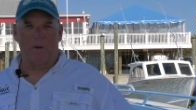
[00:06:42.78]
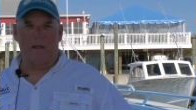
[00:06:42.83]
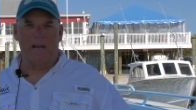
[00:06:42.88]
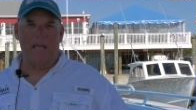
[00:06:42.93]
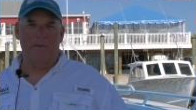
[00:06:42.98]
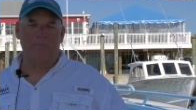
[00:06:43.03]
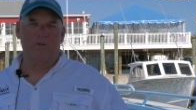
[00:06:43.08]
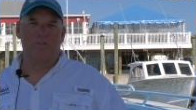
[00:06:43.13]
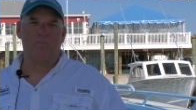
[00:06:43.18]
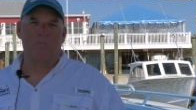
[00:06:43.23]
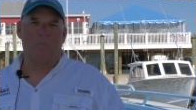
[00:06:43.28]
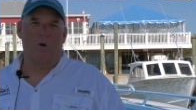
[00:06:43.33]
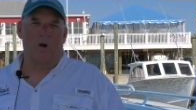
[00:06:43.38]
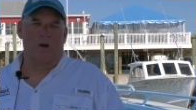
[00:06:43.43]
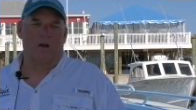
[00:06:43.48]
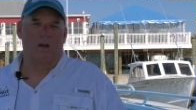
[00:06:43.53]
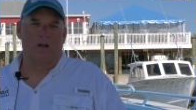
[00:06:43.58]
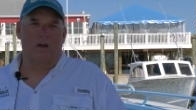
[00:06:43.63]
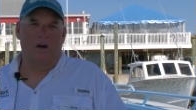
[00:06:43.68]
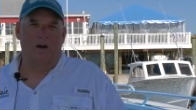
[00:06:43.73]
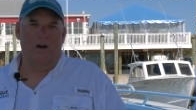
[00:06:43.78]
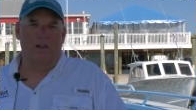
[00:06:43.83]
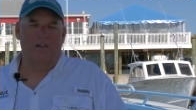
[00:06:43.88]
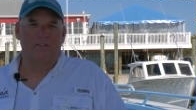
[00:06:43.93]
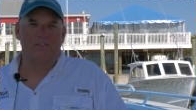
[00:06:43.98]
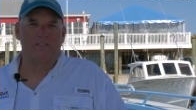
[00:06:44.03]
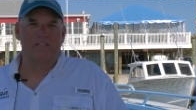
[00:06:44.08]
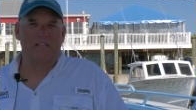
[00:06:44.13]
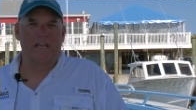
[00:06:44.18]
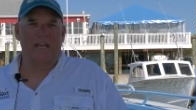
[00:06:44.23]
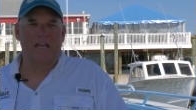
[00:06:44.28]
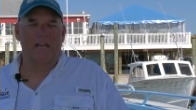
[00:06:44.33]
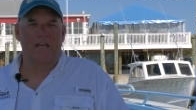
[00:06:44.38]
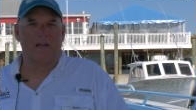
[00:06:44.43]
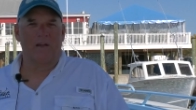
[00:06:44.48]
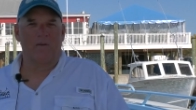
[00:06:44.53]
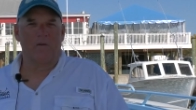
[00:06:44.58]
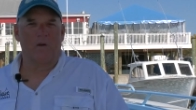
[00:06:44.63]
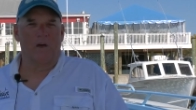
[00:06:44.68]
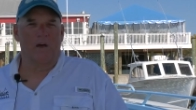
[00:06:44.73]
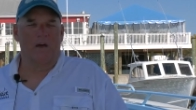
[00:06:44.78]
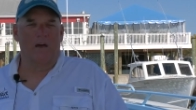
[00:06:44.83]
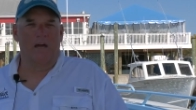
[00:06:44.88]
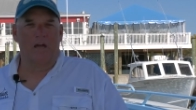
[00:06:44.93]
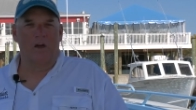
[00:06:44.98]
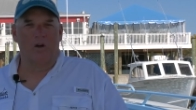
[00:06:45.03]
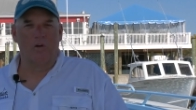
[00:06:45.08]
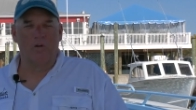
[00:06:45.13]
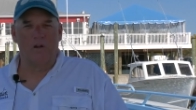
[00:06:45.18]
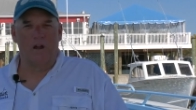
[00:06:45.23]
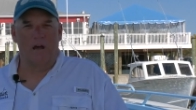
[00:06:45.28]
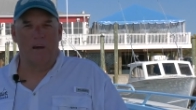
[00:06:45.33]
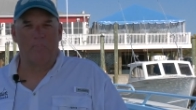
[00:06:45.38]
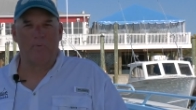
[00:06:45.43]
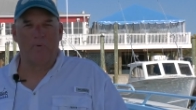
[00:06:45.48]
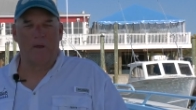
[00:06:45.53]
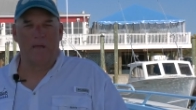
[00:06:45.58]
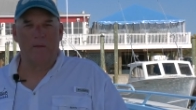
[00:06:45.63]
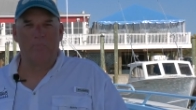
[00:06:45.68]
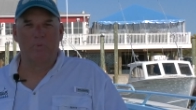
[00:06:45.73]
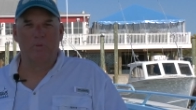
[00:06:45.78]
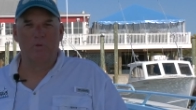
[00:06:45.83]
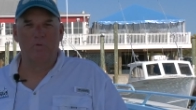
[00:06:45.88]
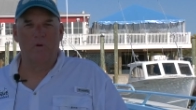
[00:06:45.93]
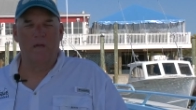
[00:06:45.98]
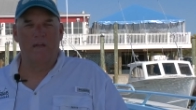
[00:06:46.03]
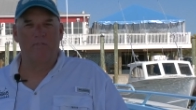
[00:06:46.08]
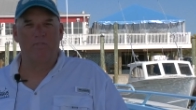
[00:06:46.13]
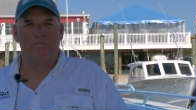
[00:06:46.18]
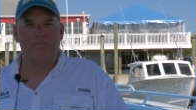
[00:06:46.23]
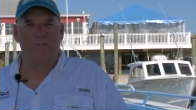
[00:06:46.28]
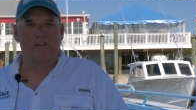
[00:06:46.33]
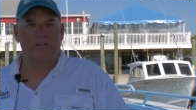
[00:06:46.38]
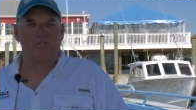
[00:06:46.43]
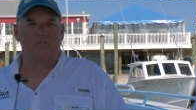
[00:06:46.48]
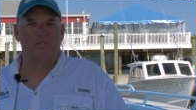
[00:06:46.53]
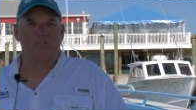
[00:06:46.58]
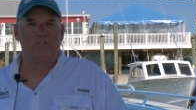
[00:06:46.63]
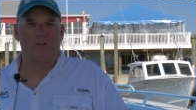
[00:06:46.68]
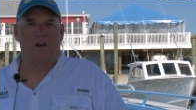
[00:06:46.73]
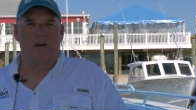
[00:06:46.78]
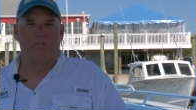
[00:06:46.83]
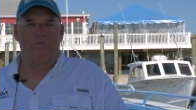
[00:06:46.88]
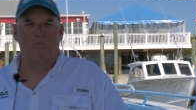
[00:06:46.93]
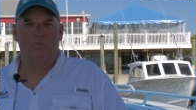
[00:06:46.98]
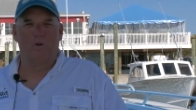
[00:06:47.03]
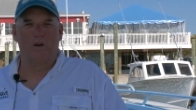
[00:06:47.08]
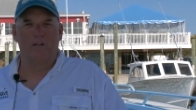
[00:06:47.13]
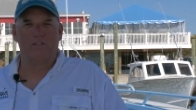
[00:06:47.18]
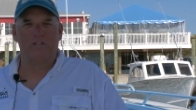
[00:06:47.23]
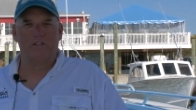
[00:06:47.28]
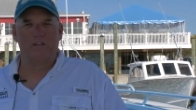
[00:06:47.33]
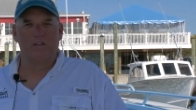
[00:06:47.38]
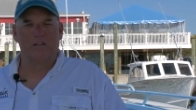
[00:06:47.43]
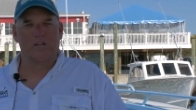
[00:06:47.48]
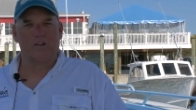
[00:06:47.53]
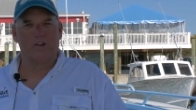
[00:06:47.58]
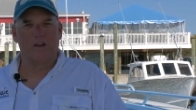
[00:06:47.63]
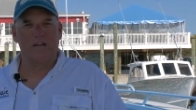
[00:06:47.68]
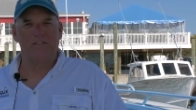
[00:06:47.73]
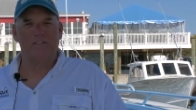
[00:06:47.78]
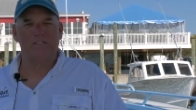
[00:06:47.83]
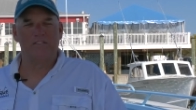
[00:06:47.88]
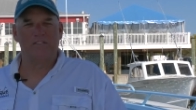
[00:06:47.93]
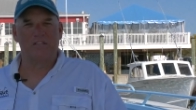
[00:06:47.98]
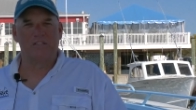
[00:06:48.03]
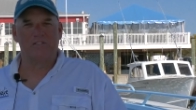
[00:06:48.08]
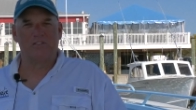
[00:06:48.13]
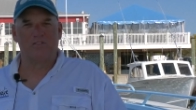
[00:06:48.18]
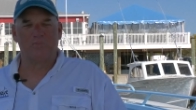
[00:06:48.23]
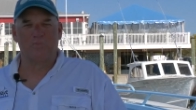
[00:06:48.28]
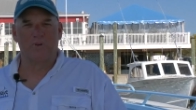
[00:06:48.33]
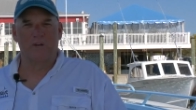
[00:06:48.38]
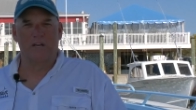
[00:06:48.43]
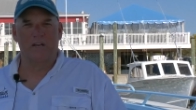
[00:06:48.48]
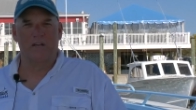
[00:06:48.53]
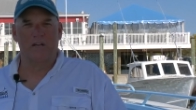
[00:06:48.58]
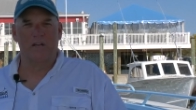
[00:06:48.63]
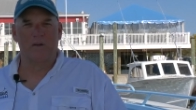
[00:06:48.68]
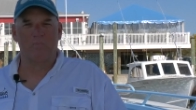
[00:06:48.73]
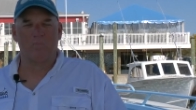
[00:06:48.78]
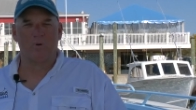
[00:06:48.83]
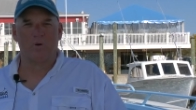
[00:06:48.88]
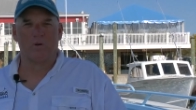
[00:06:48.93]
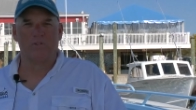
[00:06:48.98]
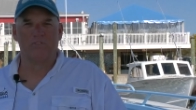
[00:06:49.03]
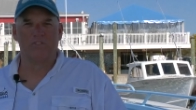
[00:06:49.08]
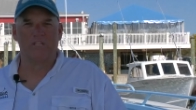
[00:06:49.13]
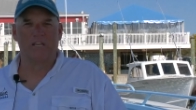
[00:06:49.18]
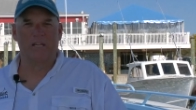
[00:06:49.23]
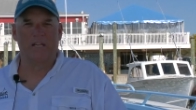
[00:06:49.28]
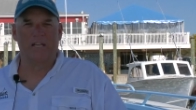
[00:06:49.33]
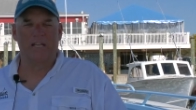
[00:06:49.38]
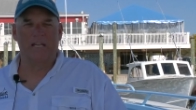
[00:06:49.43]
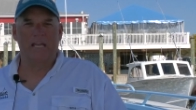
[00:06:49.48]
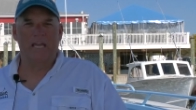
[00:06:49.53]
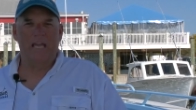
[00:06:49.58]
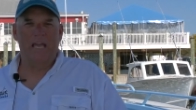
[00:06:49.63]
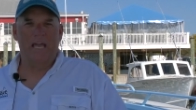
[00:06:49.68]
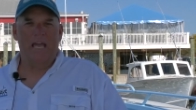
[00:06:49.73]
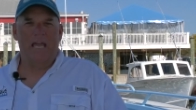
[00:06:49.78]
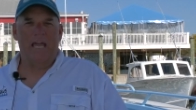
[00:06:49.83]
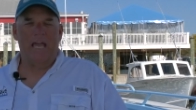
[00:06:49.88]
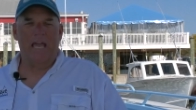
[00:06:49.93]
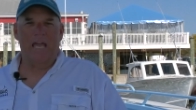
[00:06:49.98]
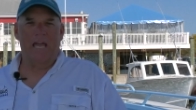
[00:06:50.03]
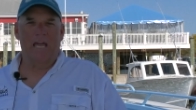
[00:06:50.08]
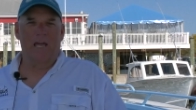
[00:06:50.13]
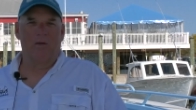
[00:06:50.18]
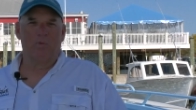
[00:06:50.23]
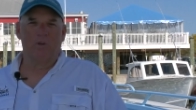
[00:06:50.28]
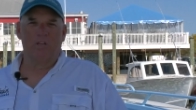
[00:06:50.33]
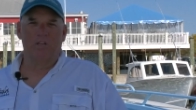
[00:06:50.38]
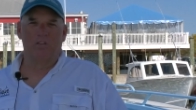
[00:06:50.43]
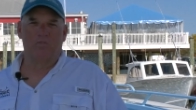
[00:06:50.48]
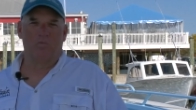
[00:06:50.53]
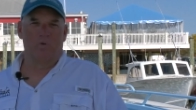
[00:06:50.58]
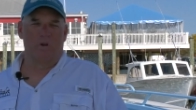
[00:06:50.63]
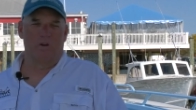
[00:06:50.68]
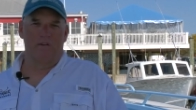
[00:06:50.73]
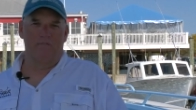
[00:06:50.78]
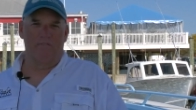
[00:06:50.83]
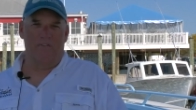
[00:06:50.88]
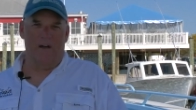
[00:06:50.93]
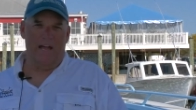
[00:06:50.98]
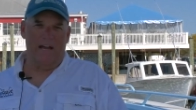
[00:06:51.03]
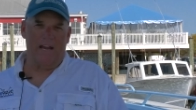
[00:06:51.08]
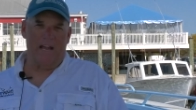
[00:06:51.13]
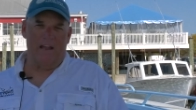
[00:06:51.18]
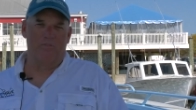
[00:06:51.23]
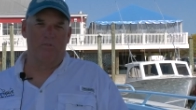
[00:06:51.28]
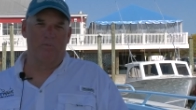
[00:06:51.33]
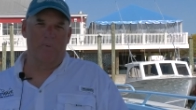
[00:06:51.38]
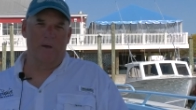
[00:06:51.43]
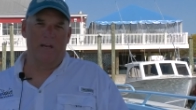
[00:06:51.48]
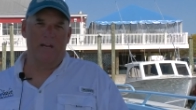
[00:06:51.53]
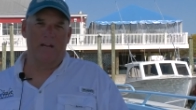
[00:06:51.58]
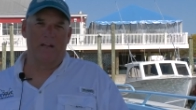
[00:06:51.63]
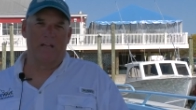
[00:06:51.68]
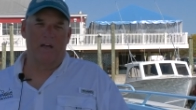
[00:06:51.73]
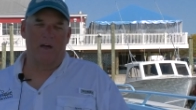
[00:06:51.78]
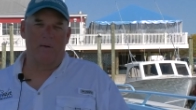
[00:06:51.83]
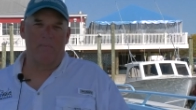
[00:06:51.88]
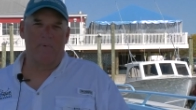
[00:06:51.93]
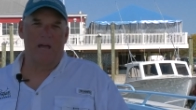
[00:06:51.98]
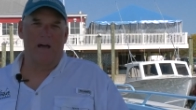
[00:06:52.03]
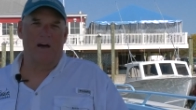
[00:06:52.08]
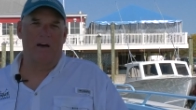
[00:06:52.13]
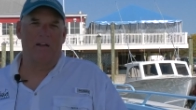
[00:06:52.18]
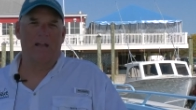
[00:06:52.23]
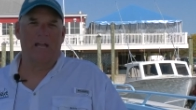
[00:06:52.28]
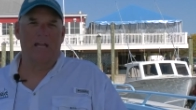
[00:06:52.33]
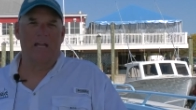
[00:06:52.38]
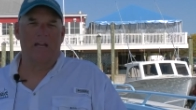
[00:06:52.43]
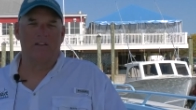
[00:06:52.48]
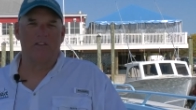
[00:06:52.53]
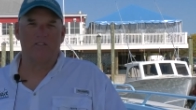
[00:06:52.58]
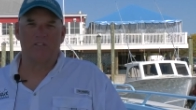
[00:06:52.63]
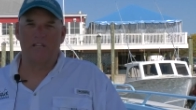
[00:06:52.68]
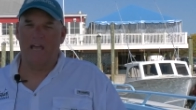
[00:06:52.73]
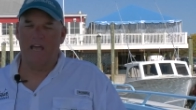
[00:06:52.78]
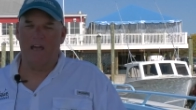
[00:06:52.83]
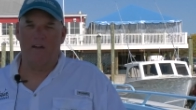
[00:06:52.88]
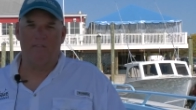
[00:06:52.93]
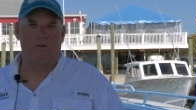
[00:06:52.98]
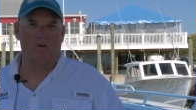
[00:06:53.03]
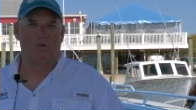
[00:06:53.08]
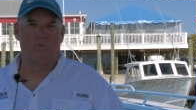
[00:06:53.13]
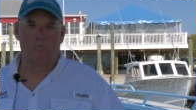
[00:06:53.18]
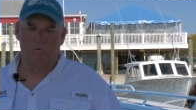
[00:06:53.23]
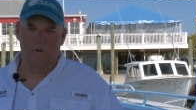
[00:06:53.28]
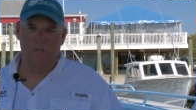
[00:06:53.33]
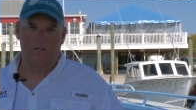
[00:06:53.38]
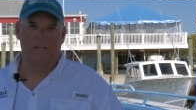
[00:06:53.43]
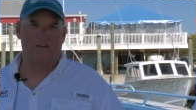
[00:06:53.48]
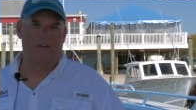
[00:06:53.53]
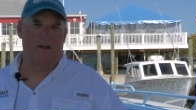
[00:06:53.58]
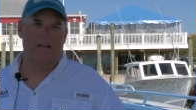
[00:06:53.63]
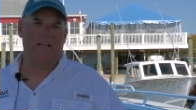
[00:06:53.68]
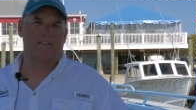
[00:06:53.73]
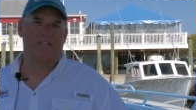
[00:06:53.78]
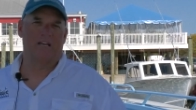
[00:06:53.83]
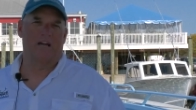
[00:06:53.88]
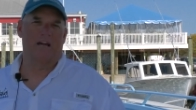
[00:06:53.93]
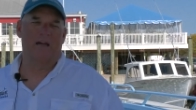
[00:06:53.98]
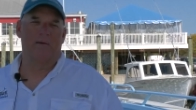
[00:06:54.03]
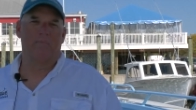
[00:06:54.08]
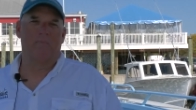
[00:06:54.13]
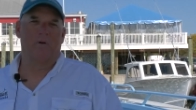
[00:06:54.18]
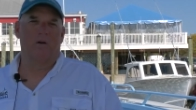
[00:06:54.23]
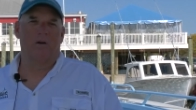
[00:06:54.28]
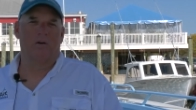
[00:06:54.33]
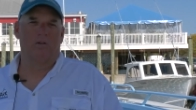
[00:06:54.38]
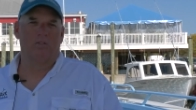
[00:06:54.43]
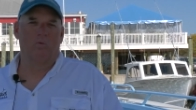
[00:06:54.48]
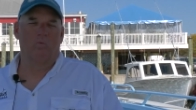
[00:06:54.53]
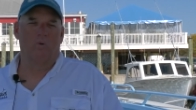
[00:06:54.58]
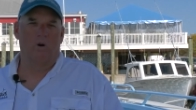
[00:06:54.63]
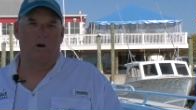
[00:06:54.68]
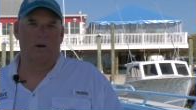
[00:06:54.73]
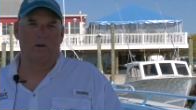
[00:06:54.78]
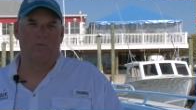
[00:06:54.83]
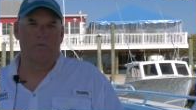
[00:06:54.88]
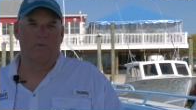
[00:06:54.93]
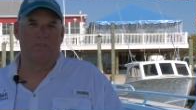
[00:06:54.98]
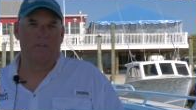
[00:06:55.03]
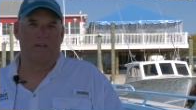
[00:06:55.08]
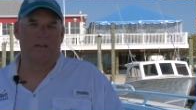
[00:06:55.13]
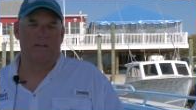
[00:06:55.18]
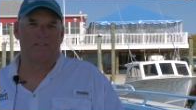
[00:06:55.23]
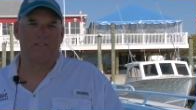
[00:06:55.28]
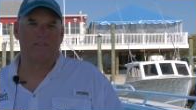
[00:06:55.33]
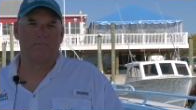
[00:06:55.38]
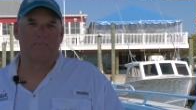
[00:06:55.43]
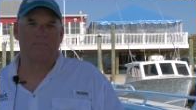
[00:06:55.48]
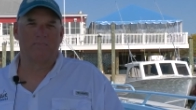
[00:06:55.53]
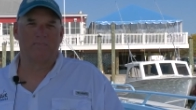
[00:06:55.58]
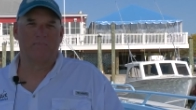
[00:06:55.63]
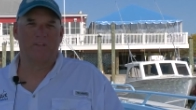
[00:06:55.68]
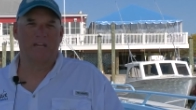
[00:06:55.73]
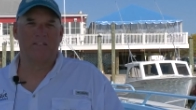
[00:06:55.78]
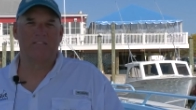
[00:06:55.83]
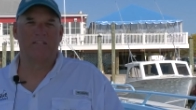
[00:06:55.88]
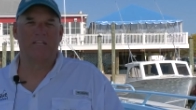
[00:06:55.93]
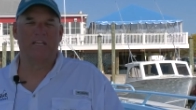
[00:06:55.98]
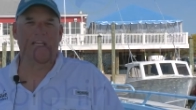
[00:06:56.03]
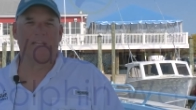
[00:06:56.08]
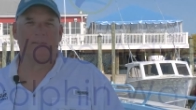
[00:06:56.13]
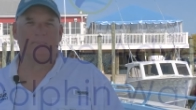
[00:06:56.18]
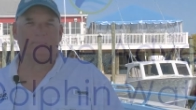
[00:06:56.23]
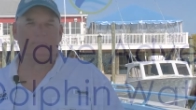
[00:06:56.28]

my name is Mark Collins, and I own and operate Blue Wave Adventures Dolphin Watch here at Crazy Sister Marina at Murrells Inlet. And we just want to invite everybody to come out and just have a really great time on the water with us. Thanks again.